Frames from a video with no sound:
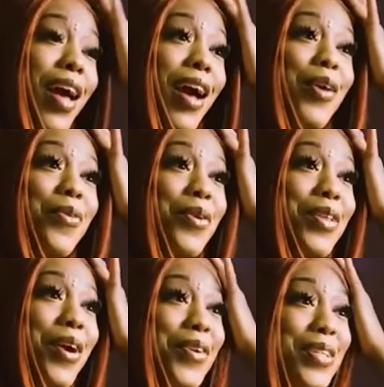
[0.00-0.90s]
I get real
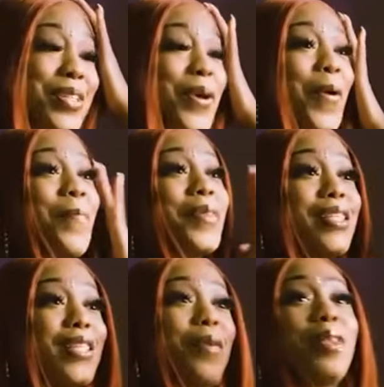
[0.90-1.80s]
nervous.
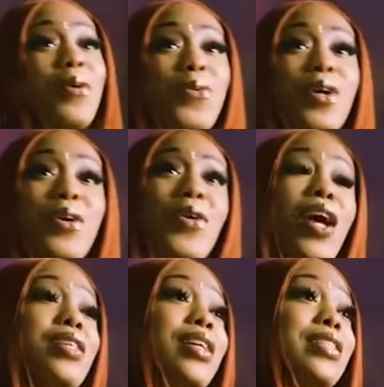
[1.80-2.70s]
Something real
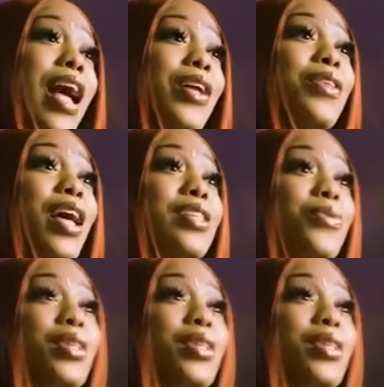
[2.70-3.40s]
crazy, because I don't like to